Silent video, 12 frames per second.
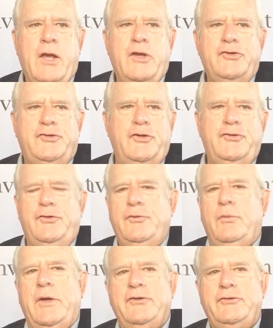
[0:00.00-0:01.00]
Should you
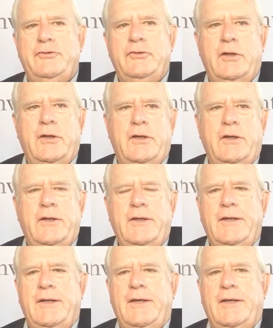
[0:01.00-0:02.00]
wish the
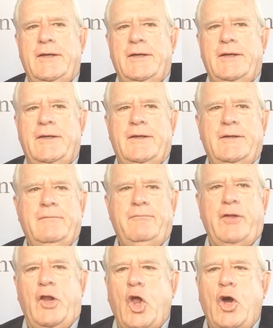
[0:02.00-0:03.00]

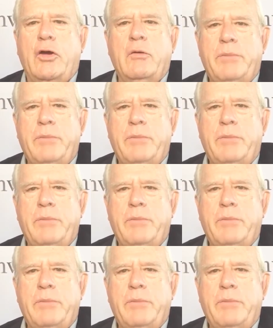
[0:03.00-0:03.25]
longer